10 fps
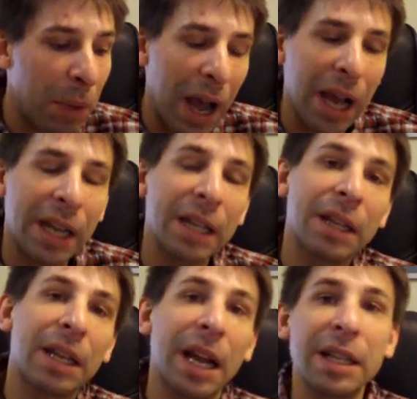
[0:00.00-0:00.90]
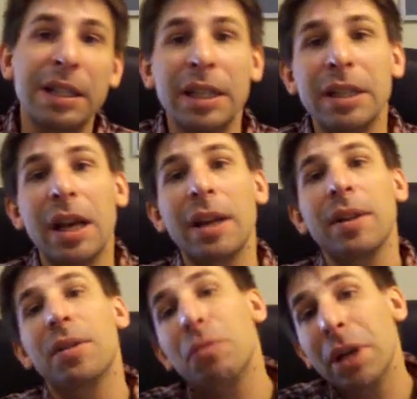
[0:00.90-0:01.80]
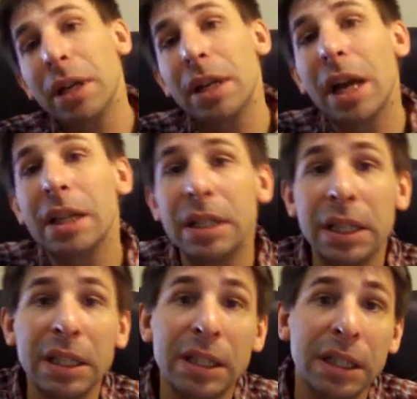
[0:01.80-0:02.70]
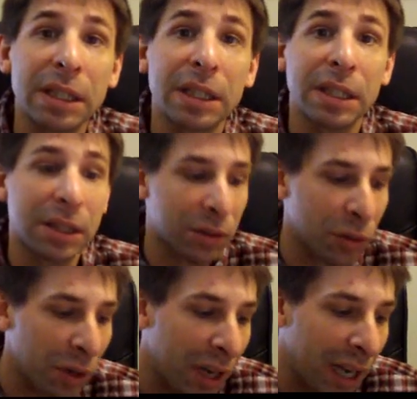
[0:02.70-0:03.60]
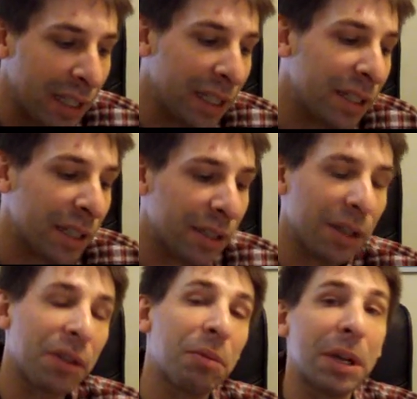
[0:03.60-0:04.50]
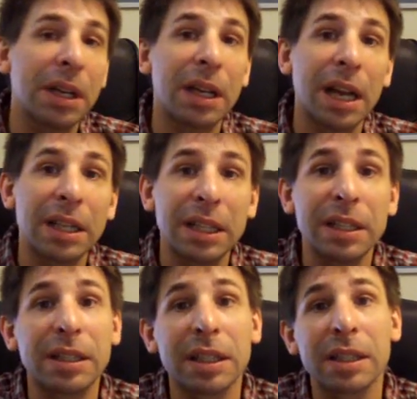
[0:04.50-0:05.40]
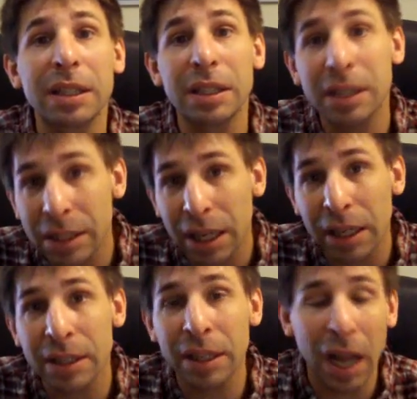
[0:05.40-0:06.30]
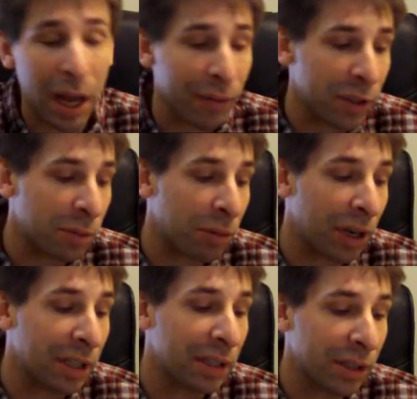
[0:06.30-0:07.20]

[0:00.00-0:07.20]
back in the 1963 to 1966, the average price